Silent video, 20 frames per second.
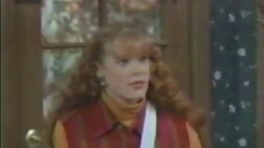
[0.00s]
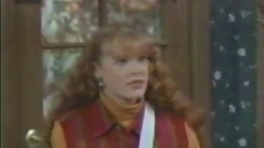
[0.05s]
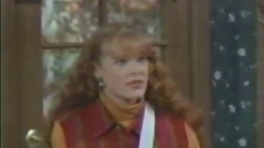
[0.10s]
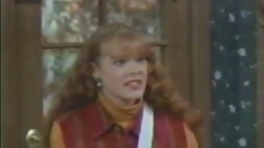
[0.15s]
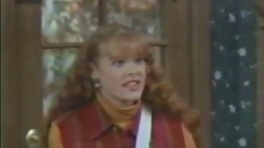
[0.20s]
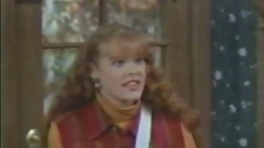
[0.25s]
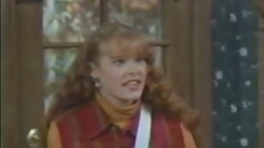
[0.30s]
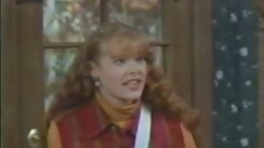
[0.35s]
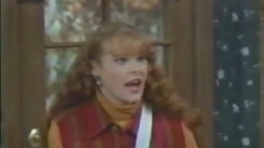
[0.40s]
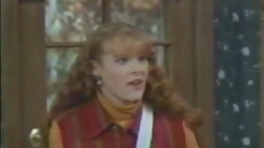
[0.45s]

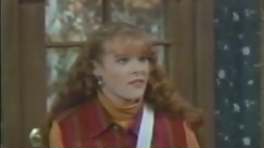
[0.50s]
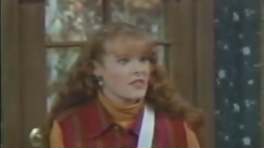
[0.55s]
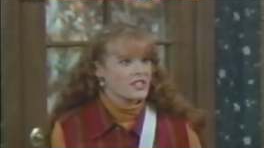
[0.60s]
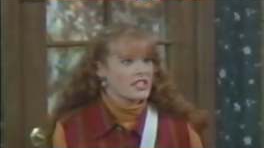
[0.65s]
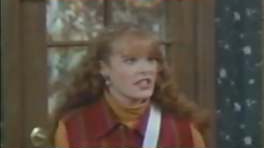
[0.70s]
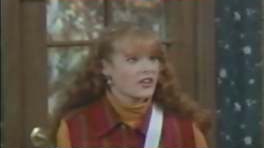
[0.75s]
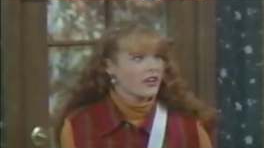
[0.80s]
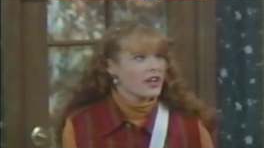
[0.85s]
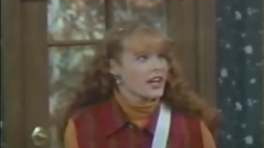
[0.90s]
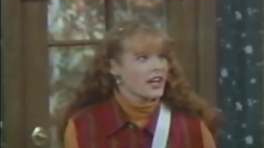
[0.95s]
was in the
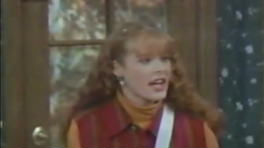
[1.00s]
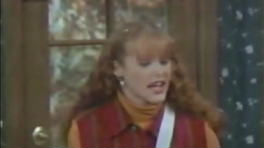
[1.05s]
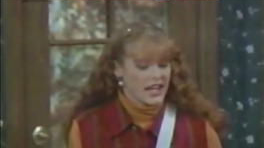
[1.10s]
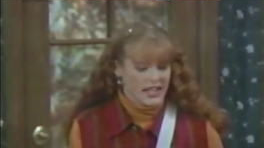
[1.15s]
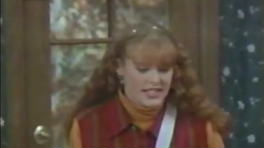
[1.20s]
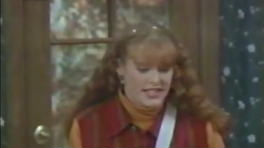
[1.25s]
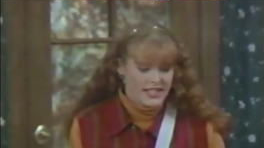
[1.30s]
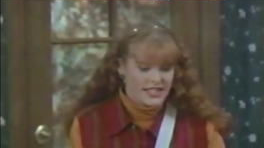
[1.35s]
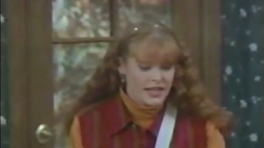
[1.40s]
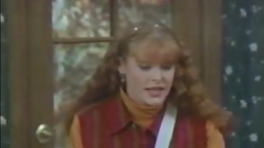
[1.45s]
cafeteria,
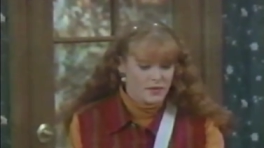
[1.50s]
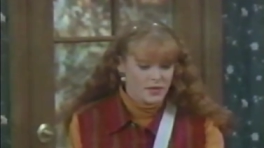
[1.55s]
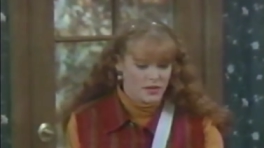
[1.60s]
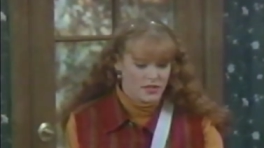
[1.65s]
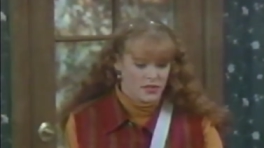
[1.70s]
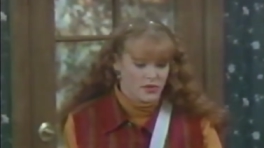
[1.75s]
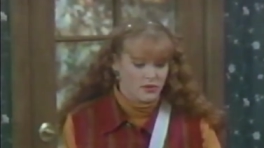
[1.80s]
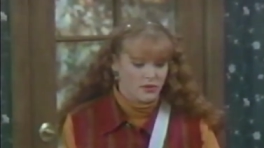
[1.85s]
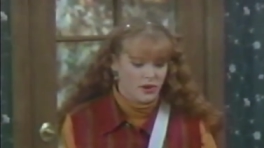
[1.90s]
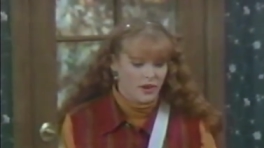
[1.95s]
and I slipped
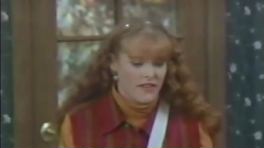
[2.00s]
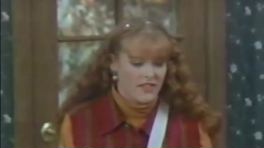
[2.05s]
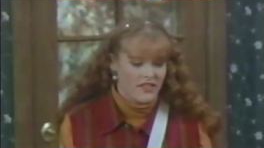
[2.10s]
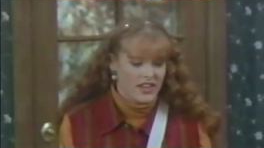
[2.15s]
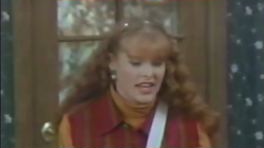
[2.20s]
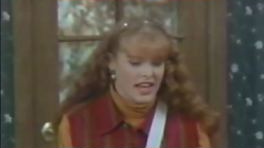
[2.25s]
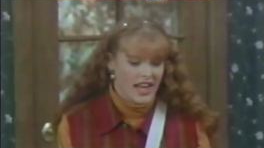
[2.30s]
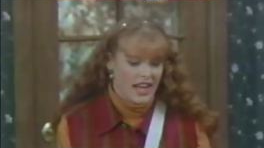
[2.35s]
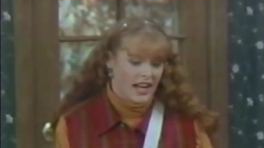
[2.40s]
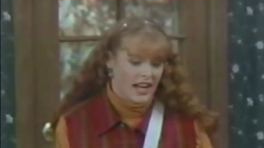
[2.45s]
on some
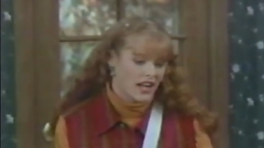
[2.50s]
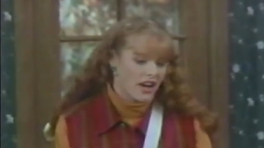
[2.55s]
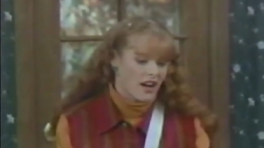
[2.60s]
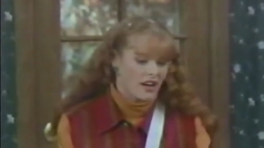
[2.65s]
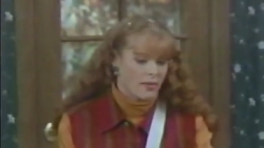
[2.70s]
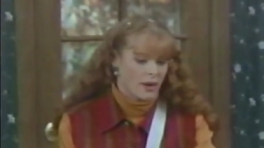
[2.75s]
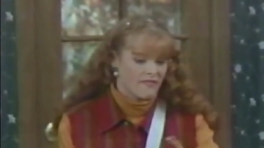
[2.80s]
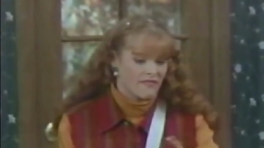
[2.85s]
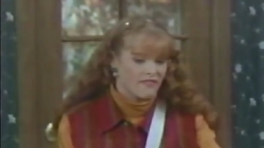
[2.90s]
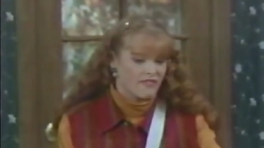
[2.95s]
gravy, and I
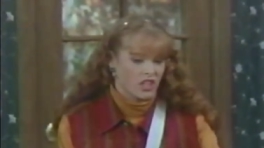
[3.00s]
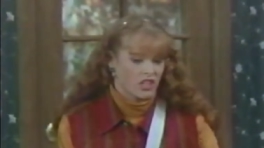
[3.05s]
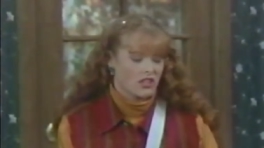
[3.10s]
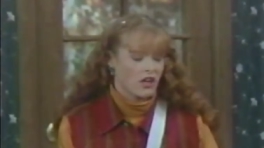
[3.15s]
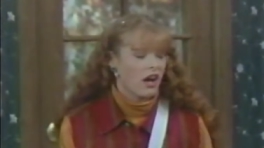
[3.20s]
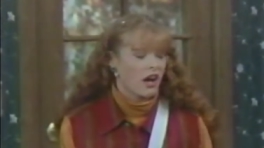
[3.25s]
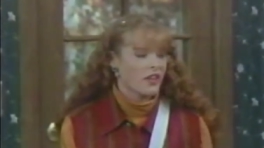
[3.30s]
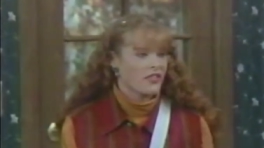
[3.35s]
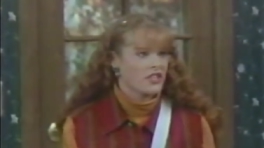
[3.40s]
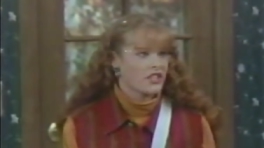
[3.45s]
got my foot
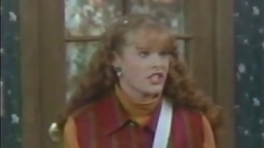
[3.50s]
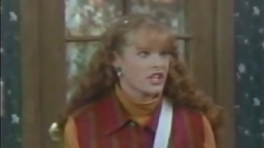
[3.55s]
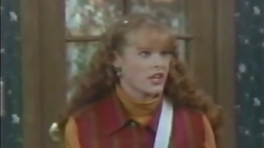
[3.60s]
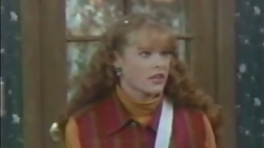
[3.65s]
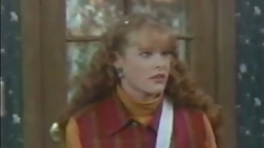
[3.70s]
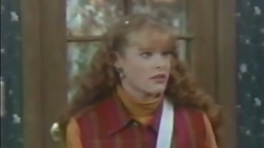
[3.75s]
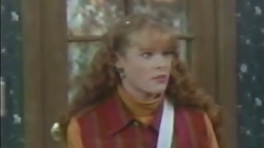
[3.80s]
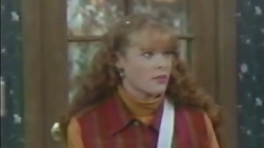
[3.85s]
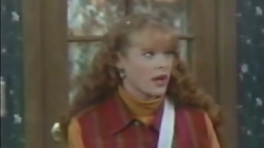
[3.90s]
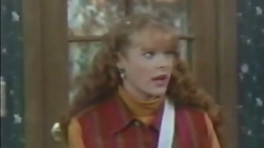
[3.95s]
caught in the
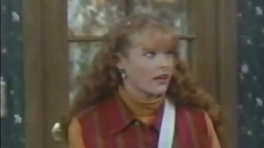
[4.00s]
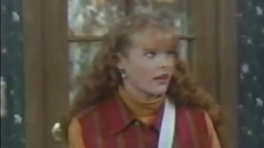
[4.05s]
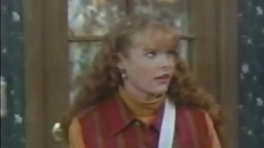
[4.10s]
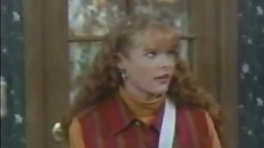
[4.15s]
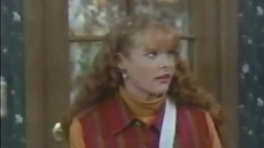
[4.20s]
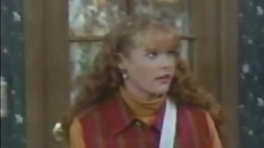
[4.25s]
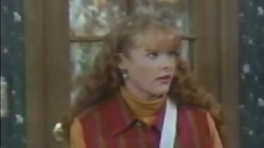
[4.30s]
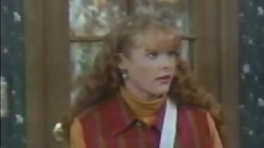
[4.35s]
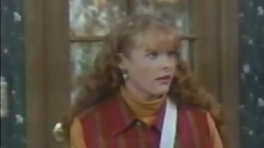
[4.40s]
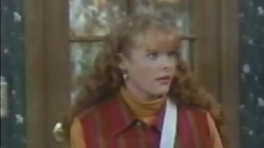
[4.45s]
janitor's bucket.
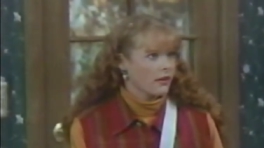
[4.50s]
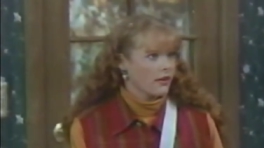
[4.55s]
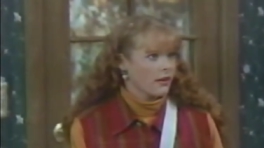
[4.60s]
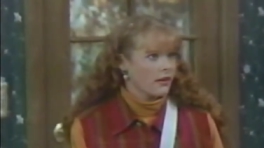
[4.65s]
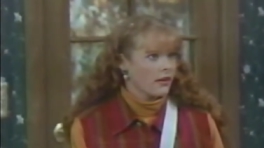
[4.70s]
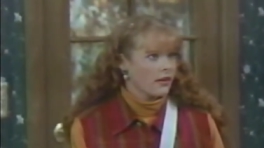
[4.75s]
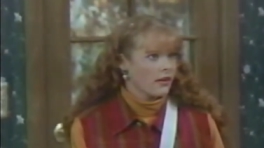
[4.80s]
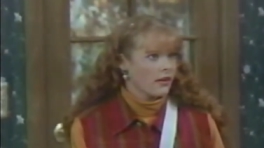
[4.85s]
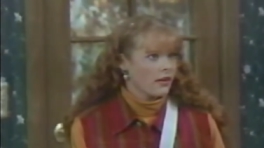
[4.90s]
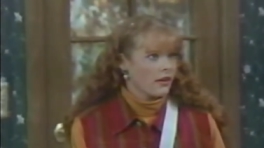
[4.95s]

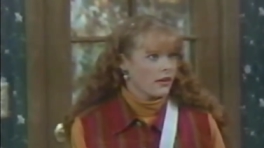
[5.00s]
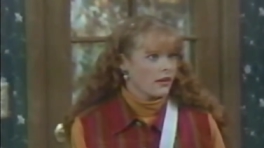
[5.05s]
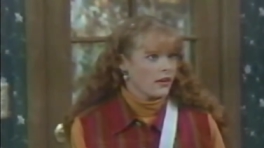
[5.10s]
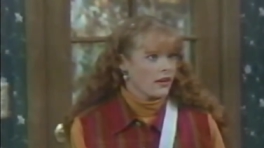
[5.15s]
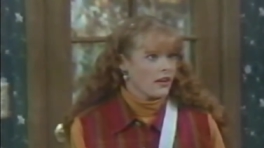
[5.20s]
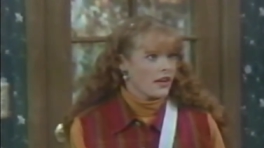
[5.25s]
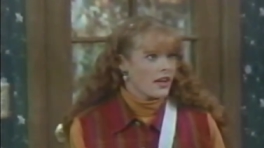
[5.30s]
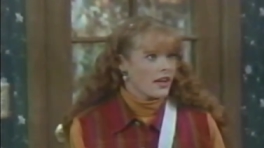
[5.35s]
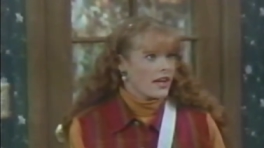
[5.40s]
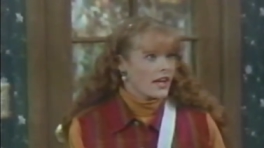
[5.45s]

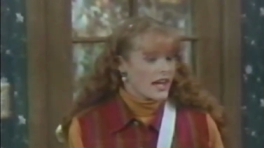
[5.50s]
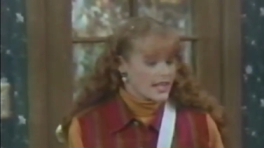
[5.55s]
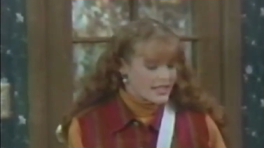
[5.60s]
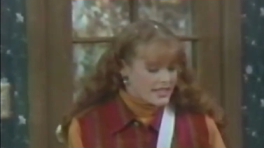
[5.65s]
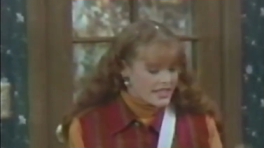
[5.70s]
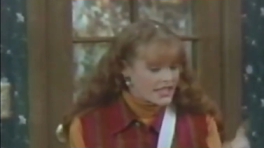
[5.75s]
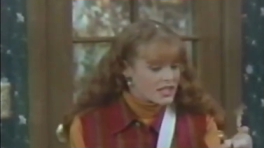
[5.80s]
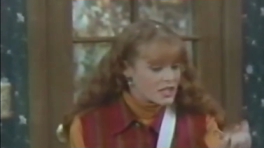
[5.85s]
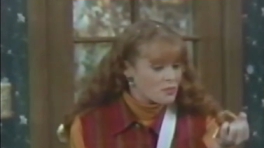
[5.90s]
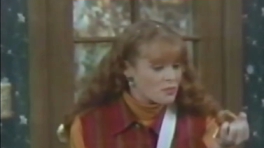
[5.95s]

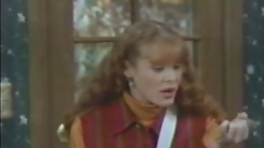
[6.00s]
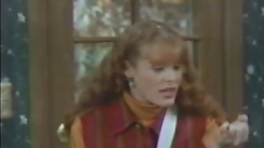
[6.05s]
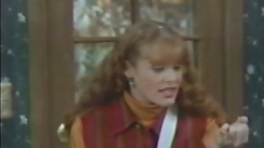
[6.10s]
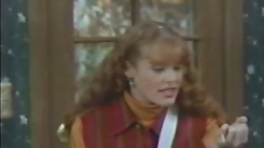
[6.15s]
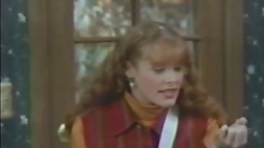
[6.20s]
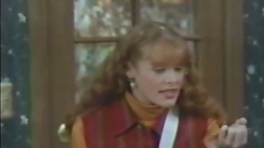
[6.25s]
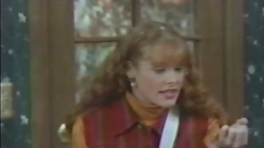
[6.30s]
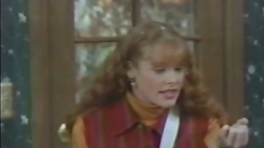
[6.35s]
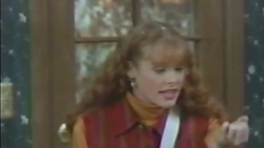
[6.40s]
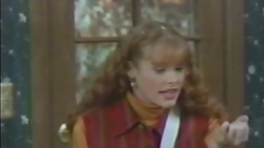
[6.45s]
and see this
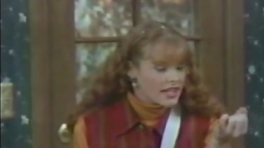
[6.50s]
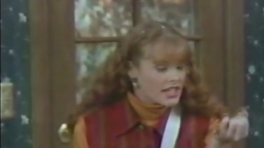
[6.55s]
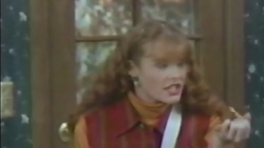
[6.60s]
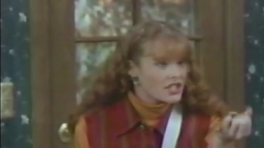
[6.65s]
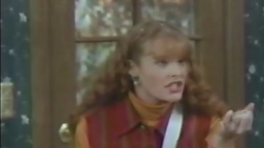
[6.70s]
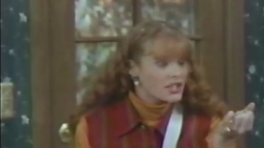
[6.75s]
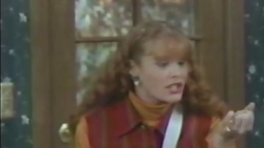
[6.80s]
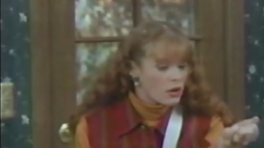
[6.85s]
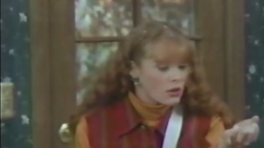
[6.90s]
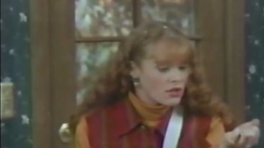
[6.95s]
bracelet? It
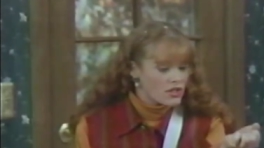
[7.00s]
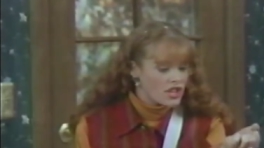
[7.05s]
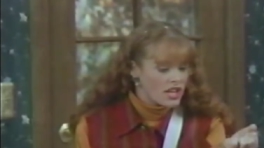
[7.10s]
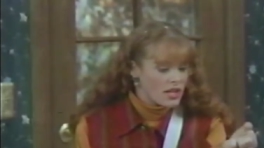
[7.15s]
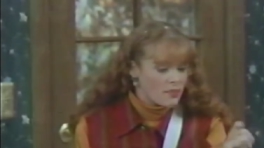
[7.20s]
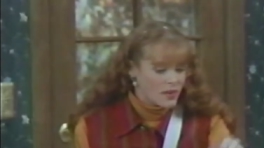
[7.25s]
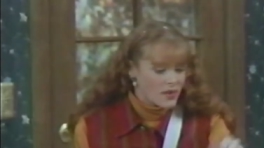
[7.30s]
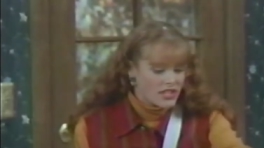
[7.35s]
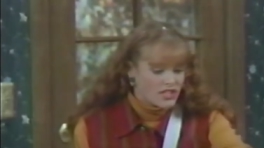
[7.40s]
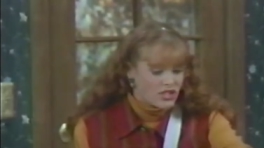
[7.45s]
is so
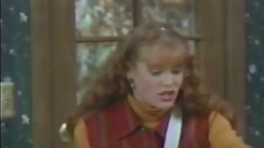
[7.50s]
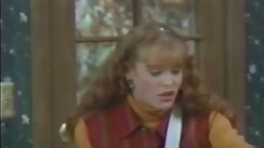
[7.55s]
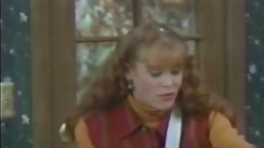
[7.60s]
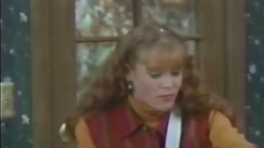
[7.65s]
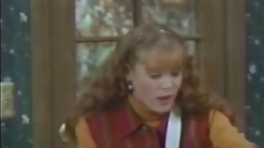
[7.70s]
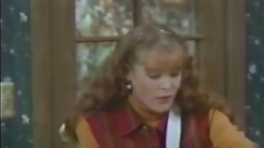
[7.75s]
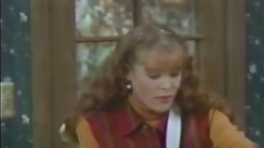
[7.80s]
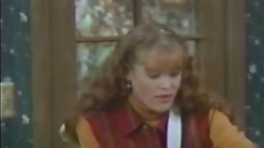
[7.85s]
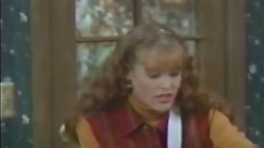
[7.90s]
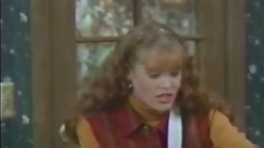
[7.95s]
cheap, it's
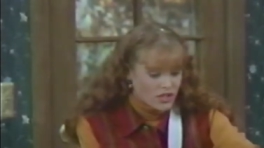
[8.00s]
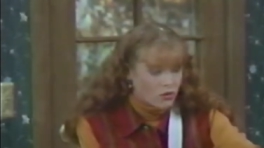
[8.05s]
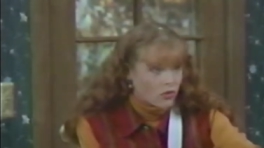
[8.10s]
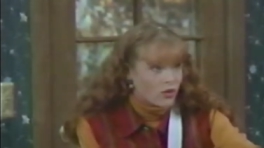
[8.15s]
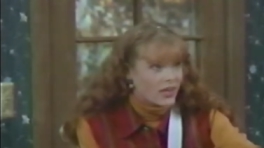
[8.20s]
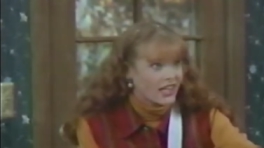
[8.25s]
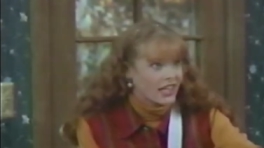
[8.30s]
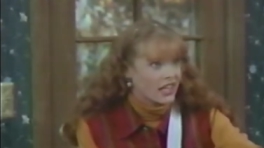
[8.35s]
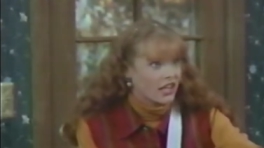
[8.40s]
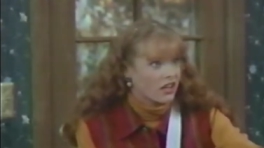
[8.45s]
turned my wrist
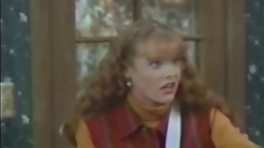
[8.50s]
green.